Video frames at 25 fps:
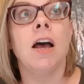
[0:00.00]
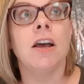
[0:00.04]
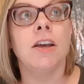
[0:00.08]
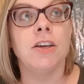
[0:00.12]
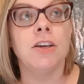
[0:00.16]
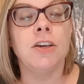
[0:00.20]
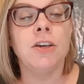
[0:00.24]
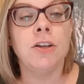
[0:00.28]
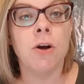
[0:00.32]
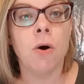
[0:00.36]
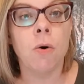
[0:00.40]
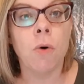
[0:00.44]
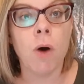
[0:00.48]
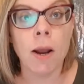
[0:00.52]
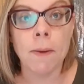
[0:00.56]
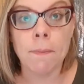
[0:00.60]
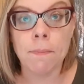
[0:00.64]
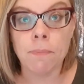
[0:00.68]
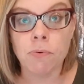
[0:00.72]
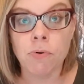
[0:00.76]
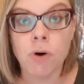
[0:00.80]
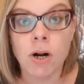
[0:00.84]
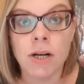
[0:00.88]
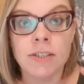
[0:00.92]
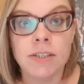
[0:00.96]
I'm
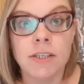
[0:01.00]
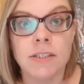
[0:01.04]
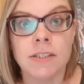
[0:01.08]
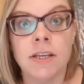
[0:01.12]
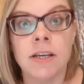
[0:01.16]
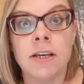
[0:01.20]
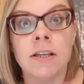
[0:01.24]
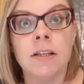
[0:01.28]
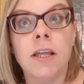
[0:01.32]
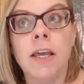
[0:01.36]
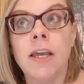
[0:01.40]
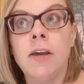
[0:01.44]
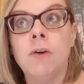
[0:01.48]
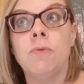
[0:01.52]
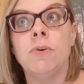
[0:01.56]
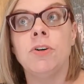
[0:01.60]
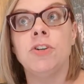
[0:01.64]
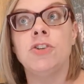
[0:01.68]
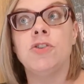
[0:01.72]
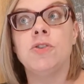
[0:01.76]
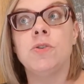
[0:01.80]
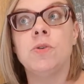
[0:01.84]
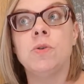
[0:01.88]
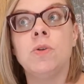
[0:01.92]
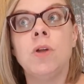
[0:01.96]
processing language
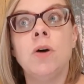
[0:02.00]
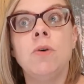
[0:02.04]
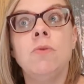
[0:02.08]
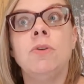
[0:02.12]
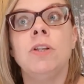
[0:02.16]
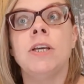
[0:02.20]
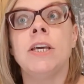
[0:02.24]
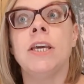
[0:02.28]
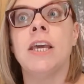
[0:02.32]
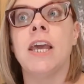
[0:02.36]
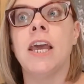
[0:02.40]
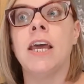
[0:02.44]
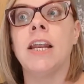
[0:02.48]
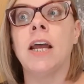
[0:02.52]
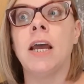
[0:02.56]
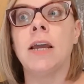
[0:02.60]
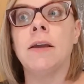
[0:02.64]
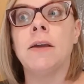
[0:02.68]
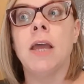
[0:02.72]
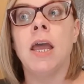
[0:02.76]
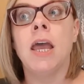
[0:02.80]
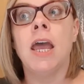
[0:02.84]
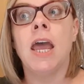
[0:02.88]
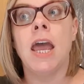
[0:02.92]
slowly, and I